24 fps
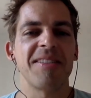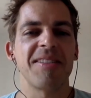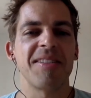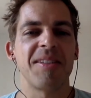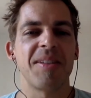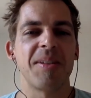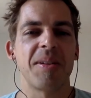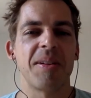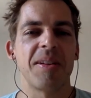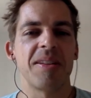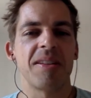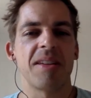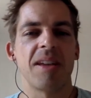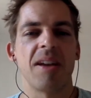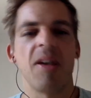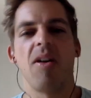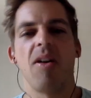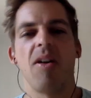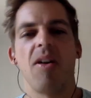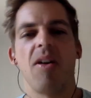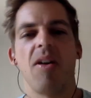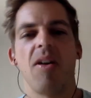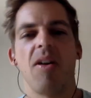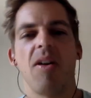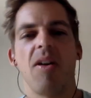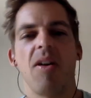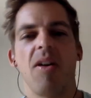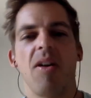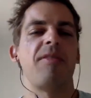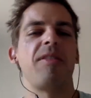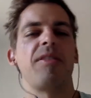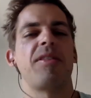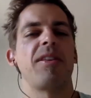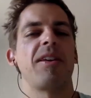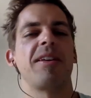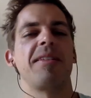that say, "Oh, I know
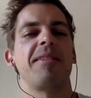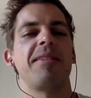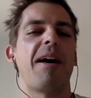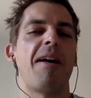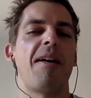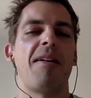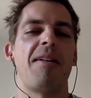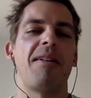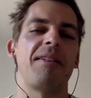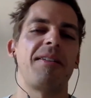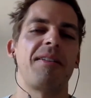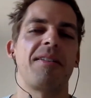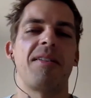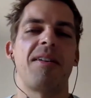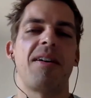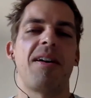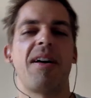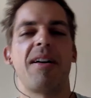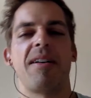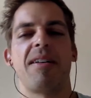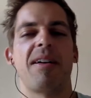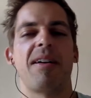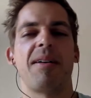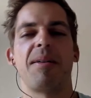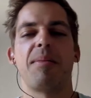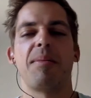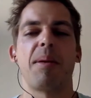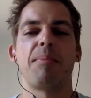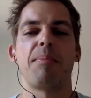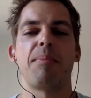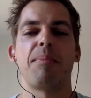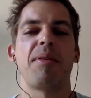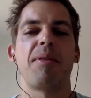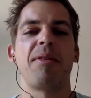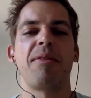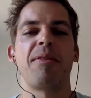everything now, and I'm
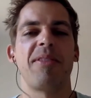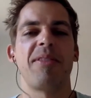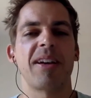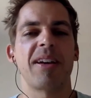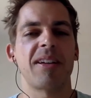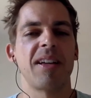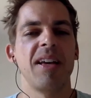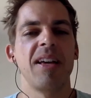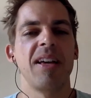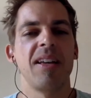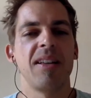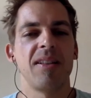perfect."